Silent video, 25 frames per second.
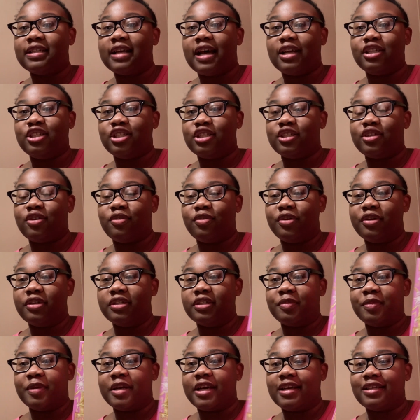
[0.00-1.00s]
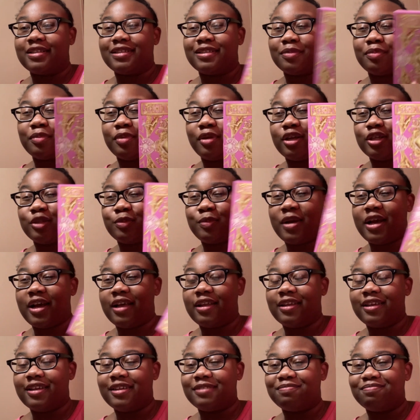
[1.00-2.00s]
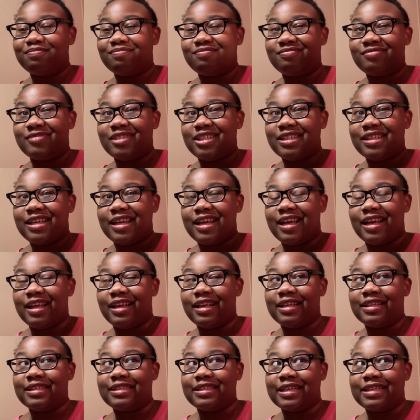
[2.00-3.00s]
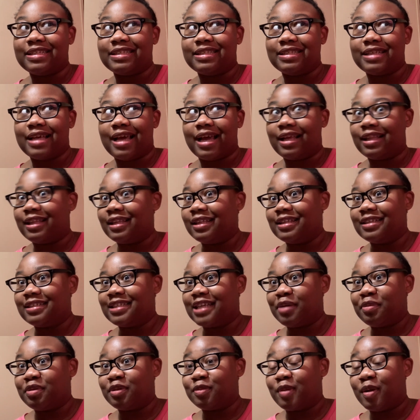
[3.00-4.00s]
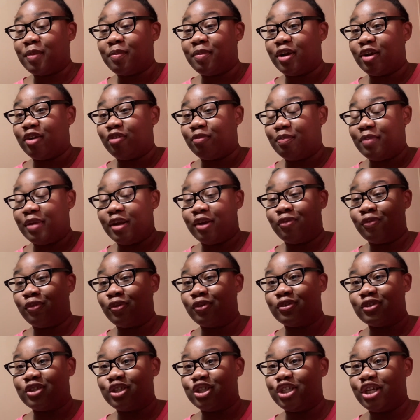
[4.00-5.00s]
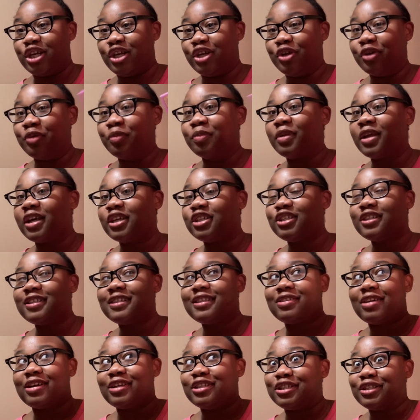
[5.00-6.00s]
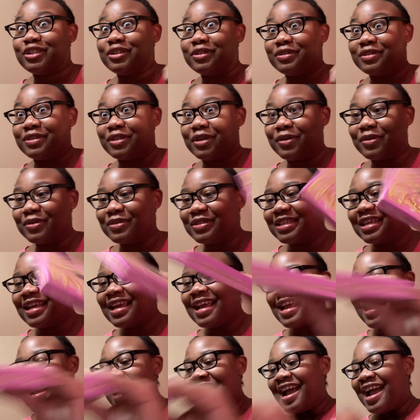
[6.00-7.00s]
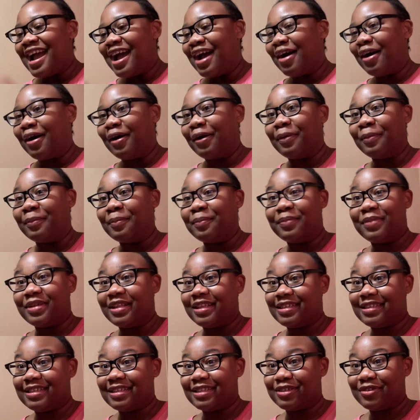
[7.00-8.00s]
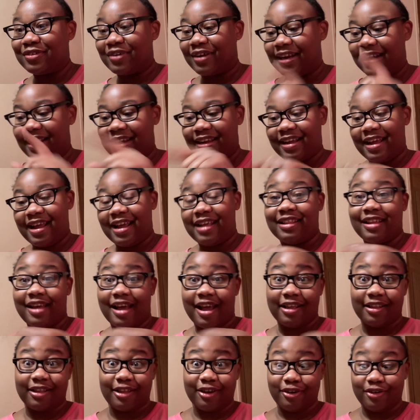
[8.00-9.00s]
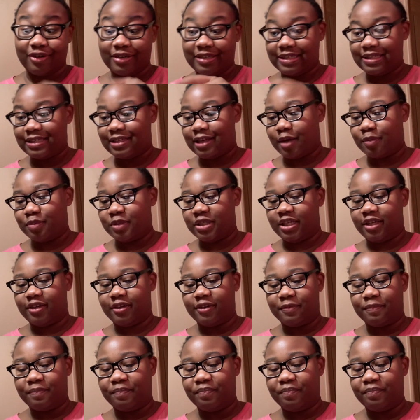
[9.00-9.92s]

I just don't use it because it's a blush palette. And it's exactly the same as my Bare Minerals Gen Nude blushes, so I just use those. But this is great, and the highlighter is top tier.